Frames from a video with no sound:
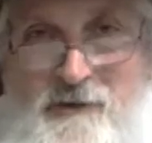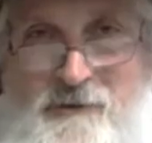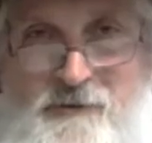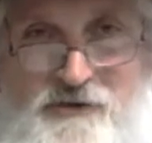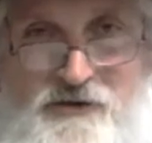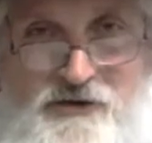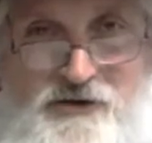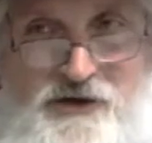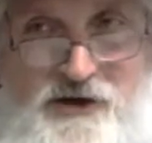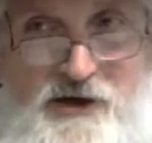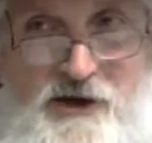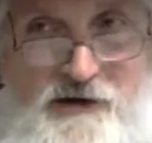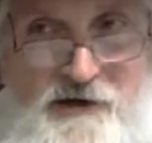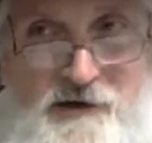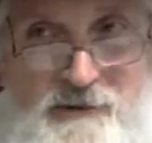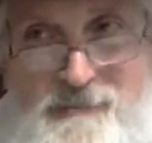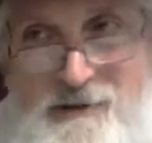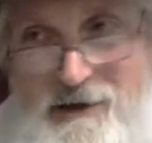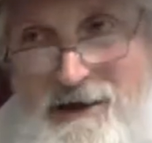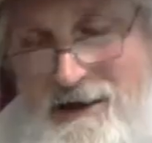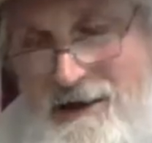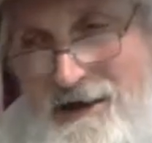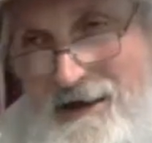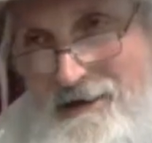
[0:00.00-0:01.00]
it was good or
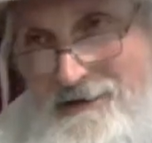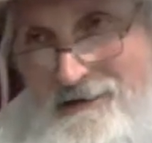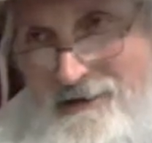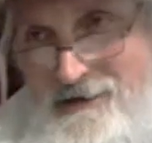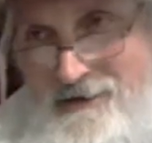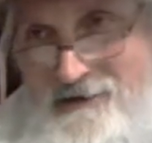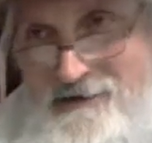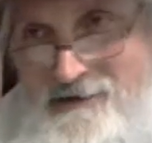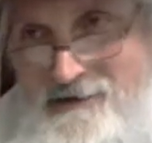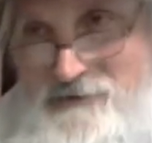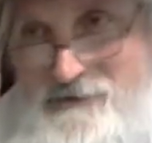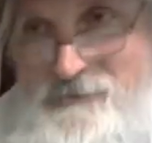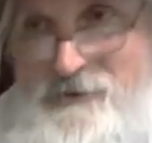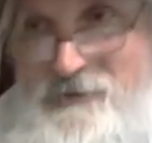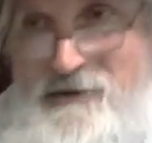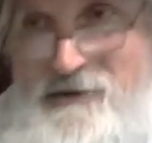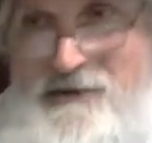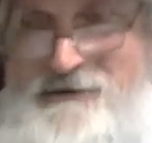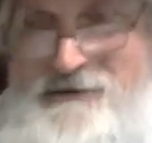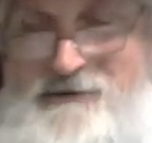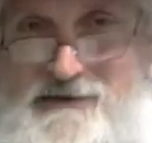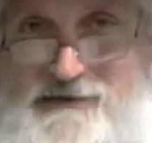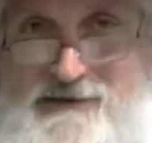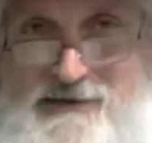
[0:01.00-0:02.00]
bad in its
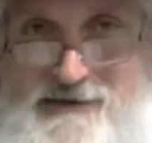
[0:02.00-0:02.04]
previous